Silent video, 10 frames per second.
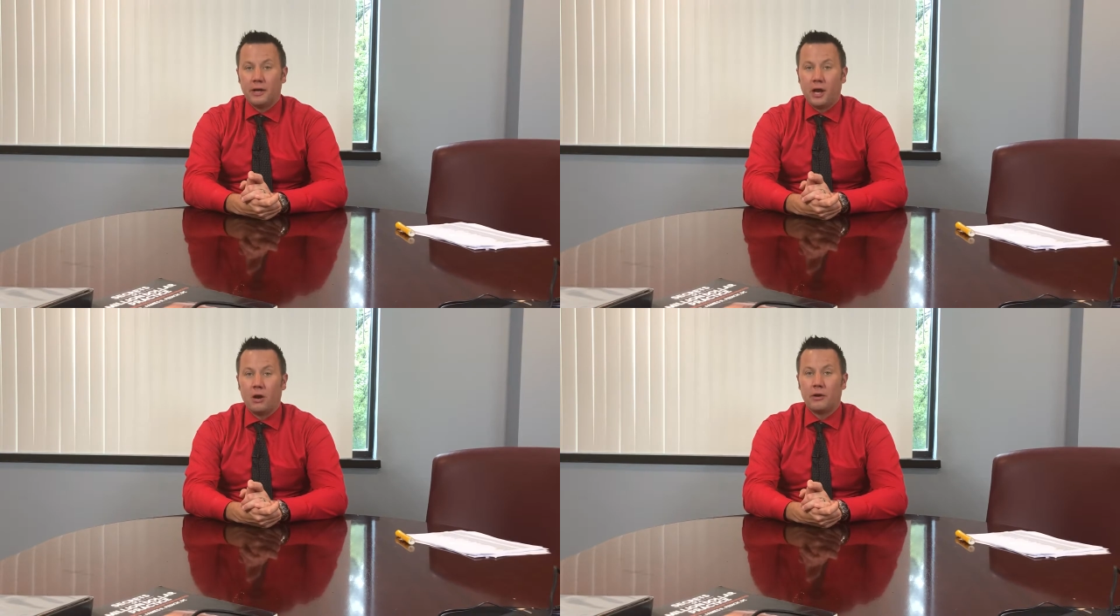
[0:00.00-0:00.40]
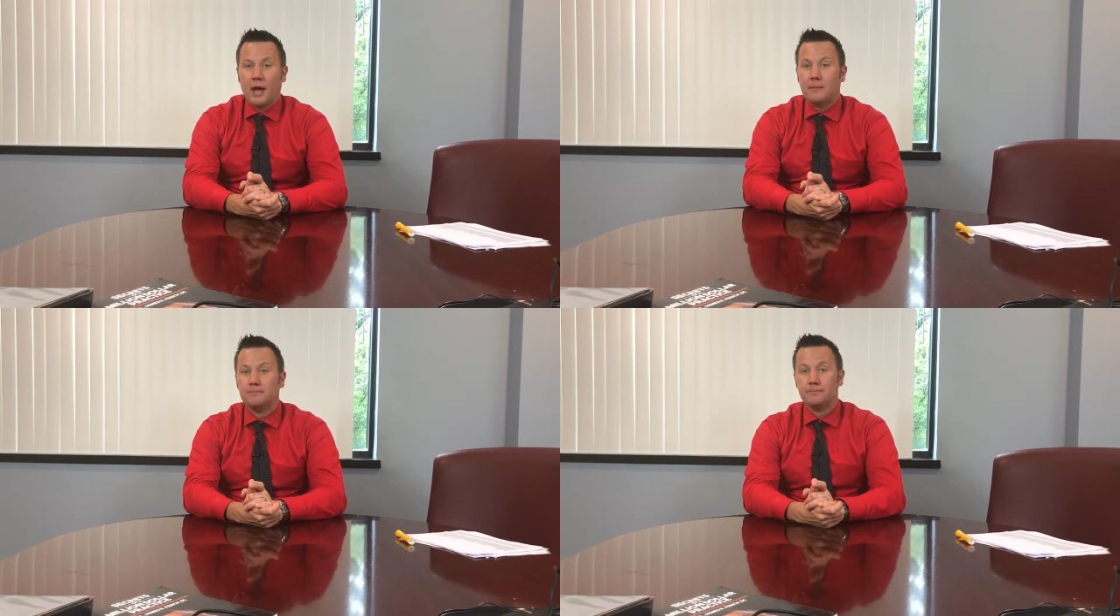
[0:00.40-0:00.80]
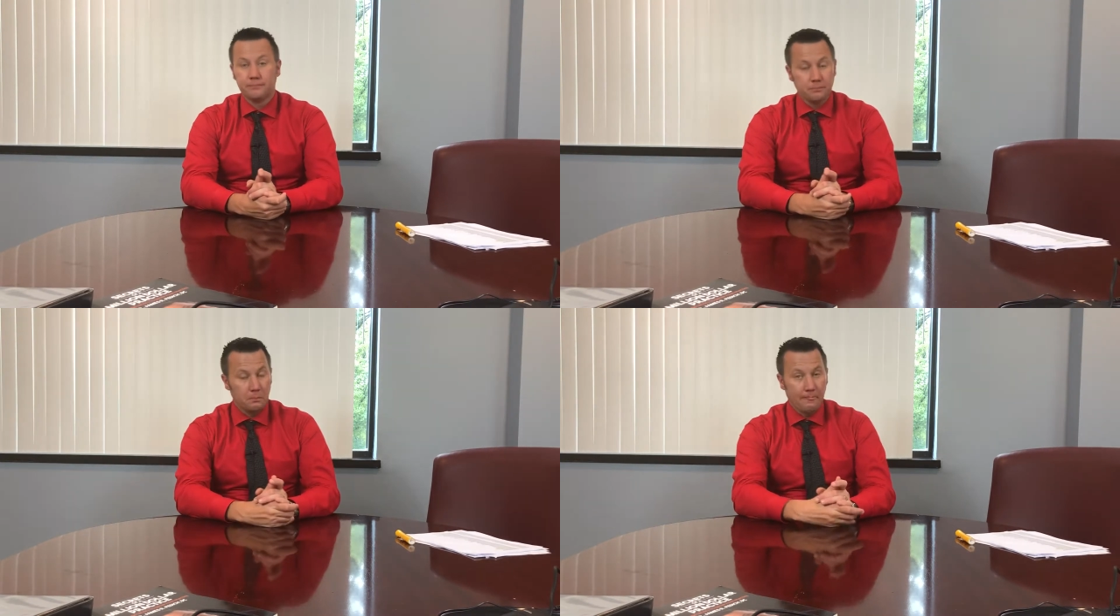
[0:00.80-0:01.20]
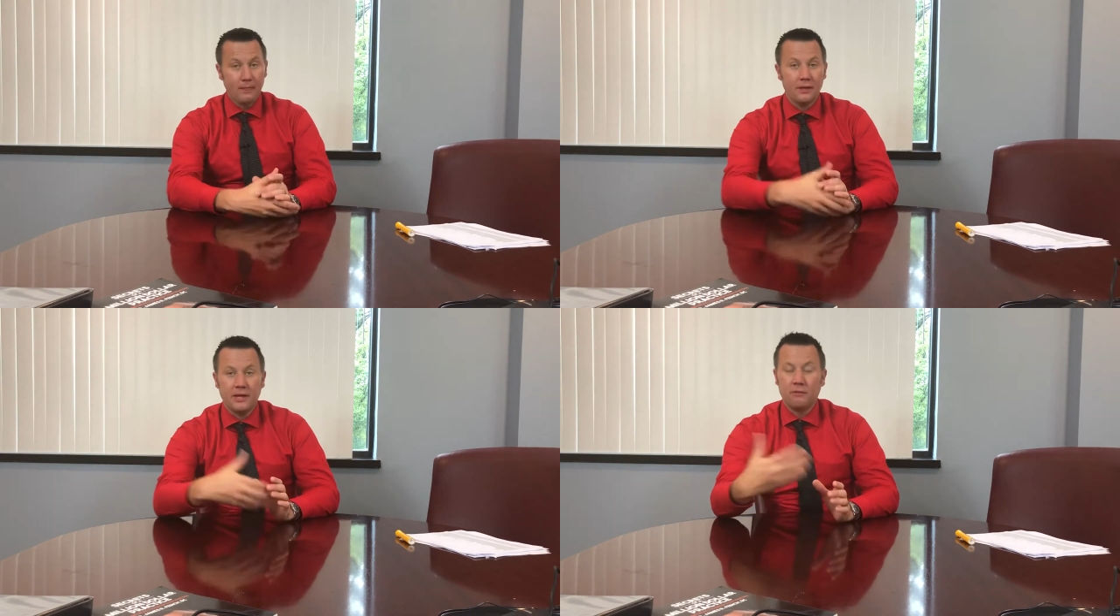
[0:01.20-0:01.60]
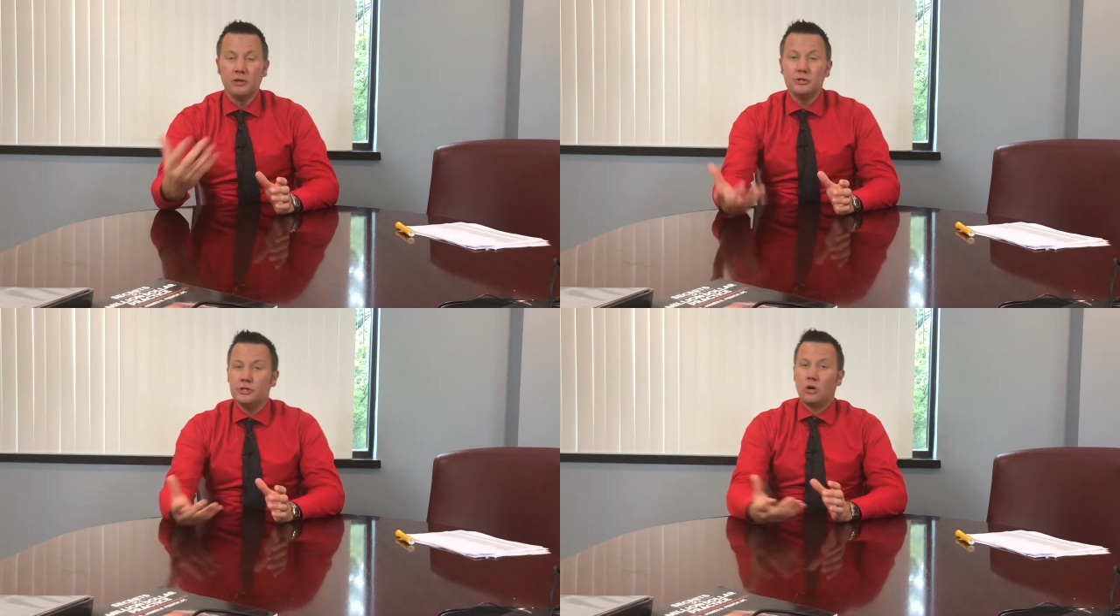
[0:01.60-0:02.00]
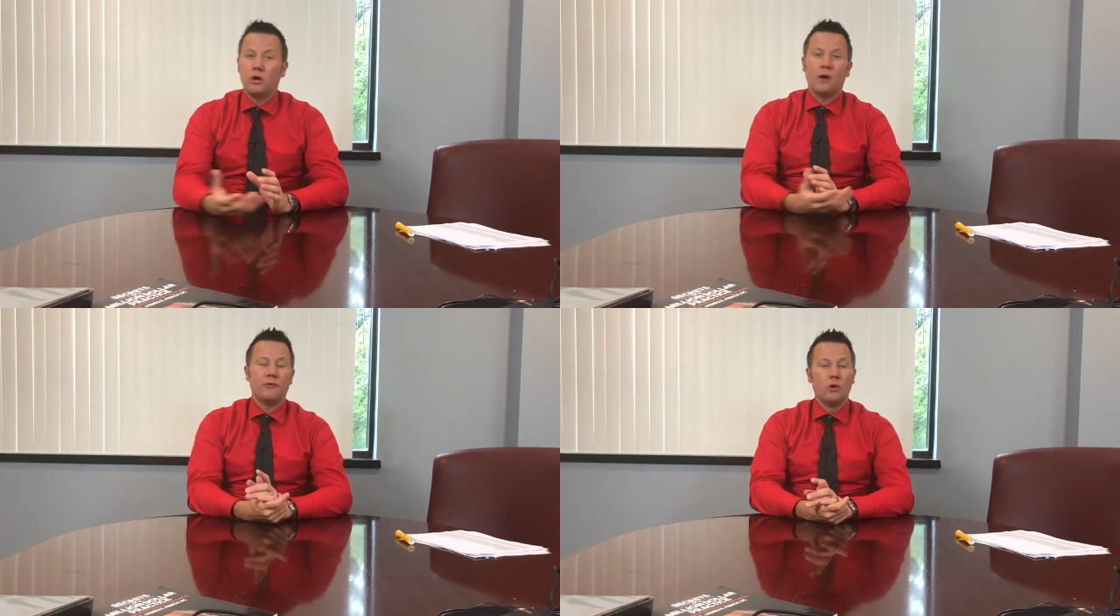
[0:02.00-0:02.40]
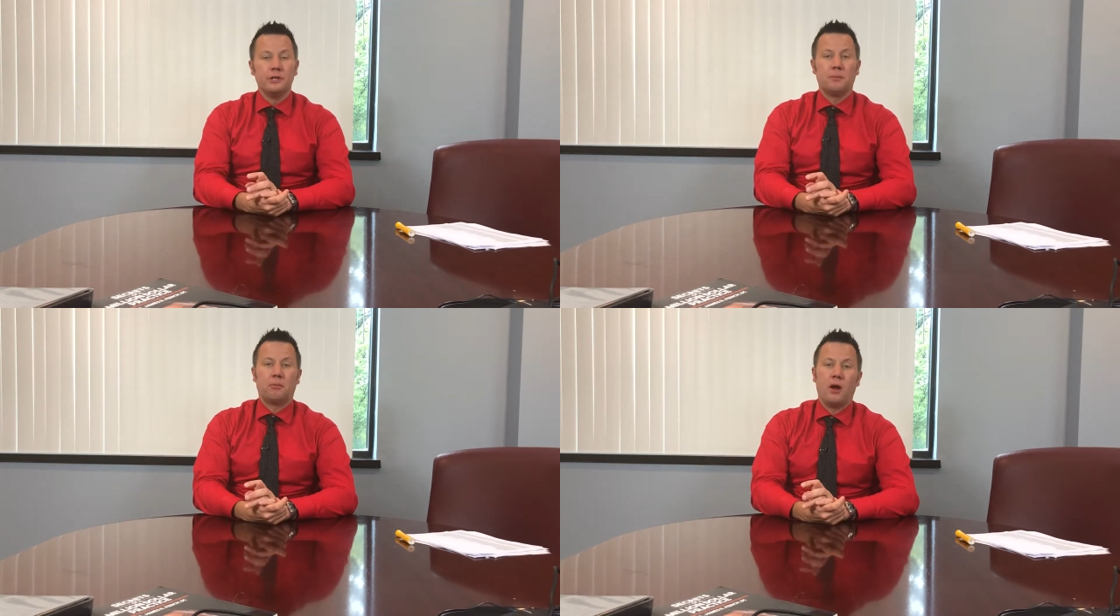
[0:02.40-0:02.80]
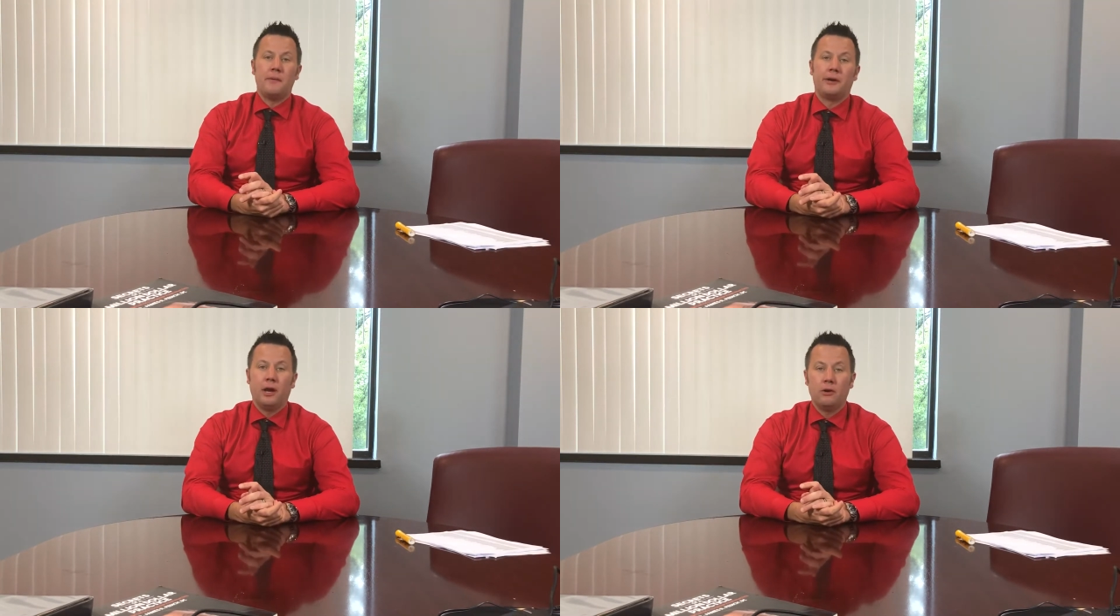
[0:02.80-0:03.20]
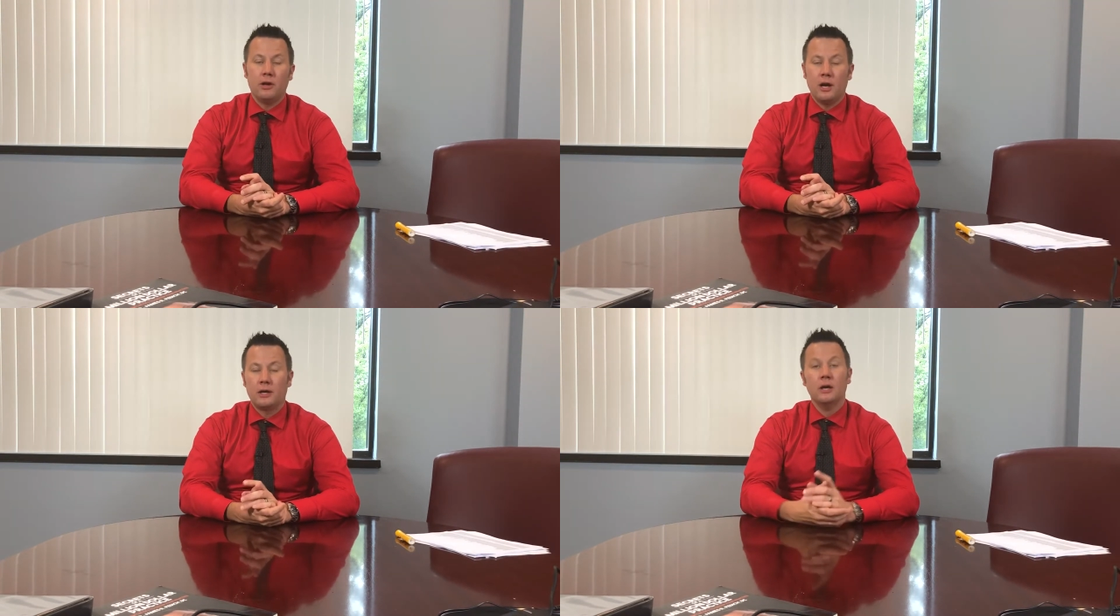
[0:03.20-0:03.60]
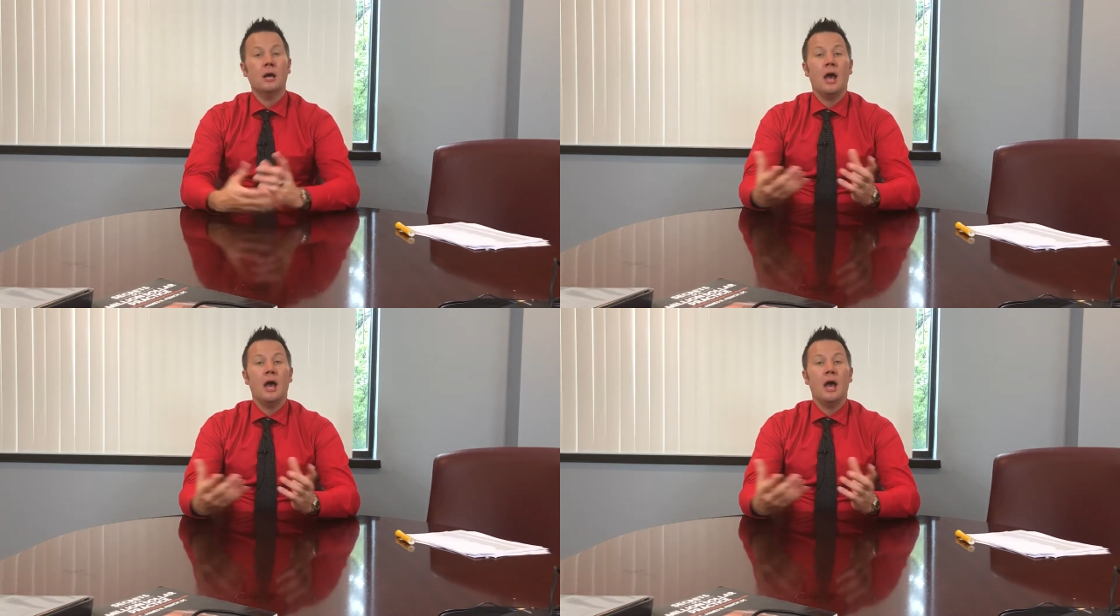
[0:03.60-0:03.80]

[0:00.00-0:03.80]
care gap. They originally started off only the primary care doc,